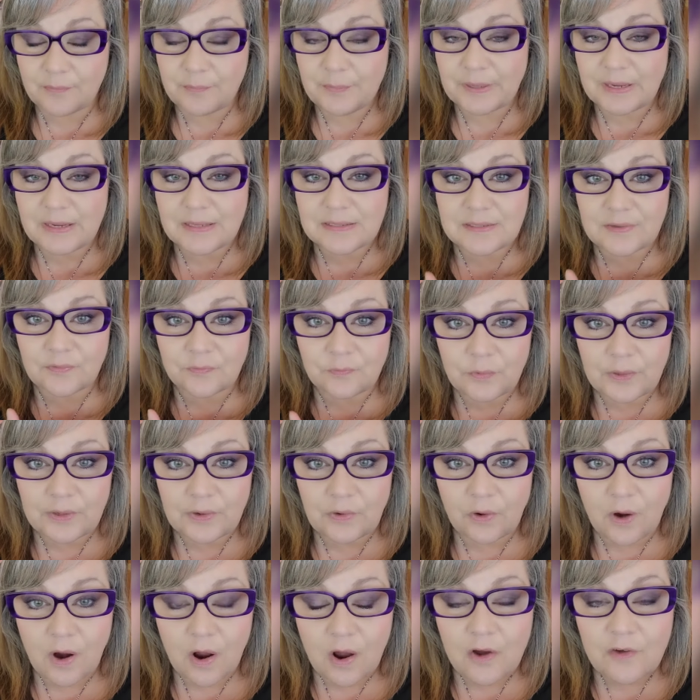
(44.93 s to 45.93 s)
because if we
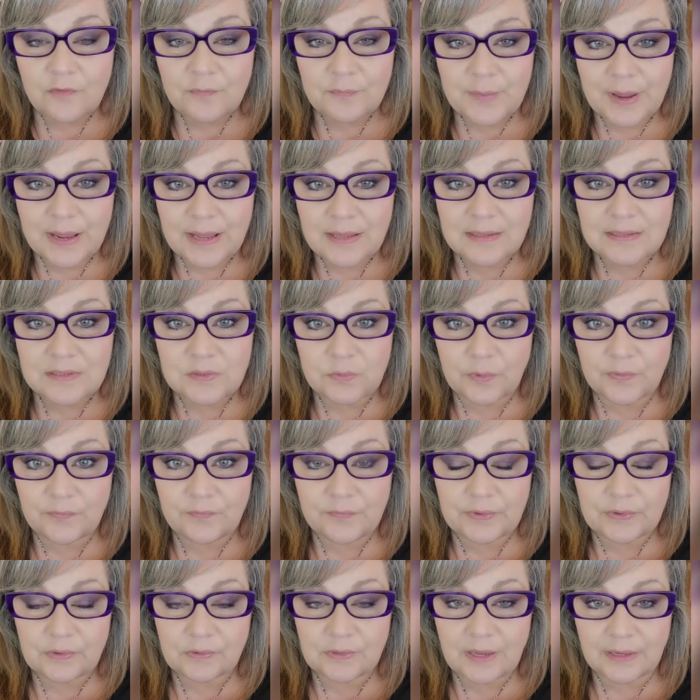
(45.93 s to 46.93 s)
are off balance, we
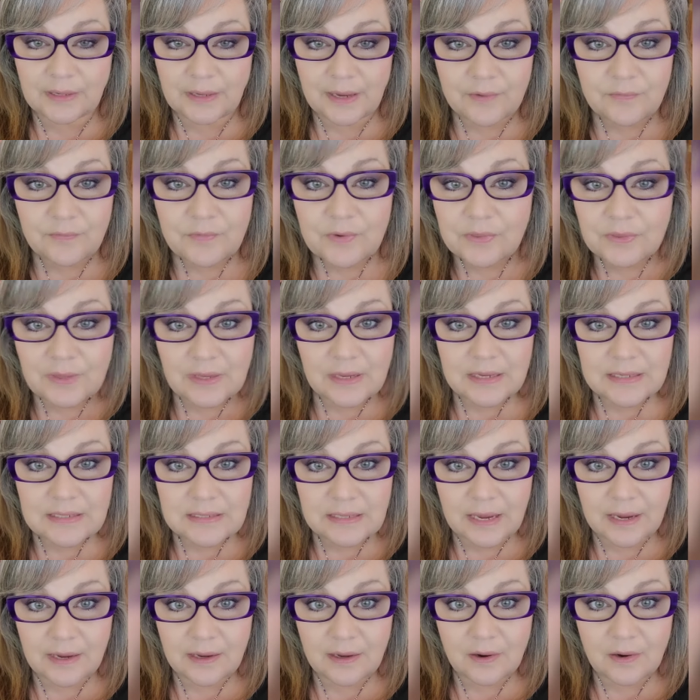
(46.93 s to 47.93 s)
feel like everything is
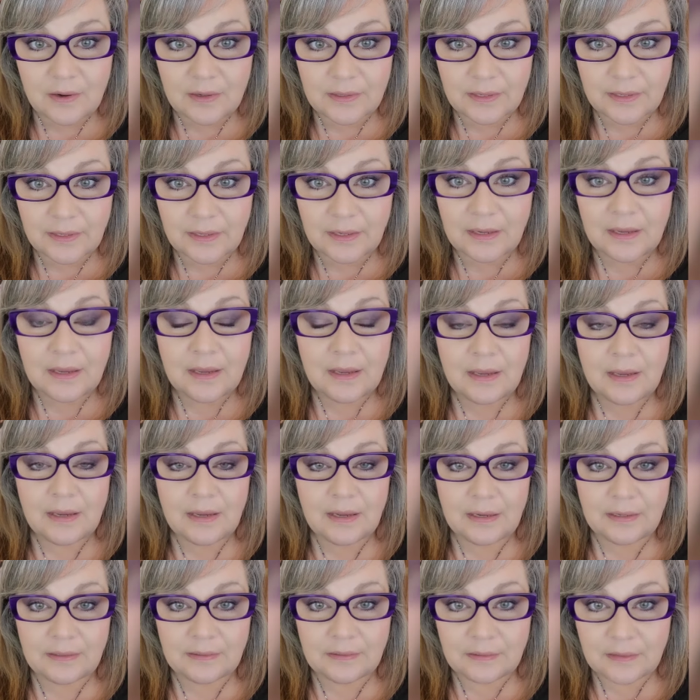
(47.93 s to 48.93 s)
chaotic
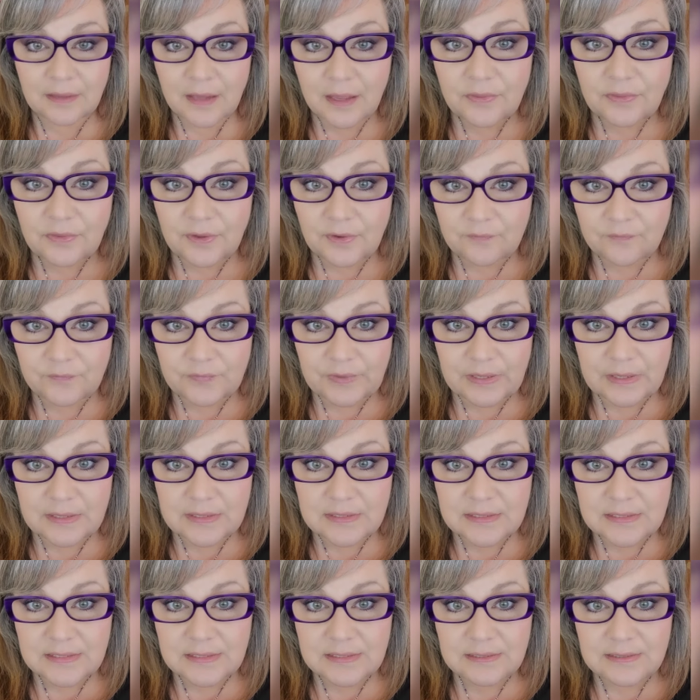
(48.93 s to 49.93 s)
and nothing
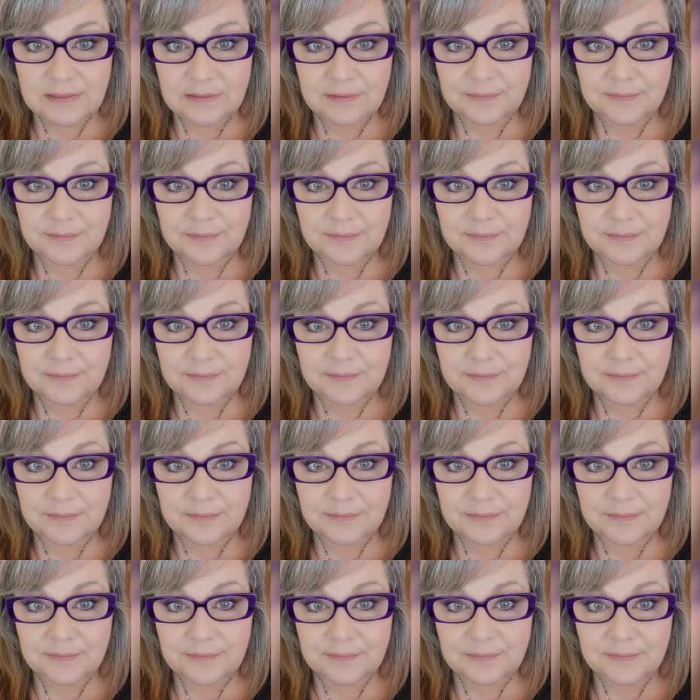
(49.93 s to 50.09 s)
fits.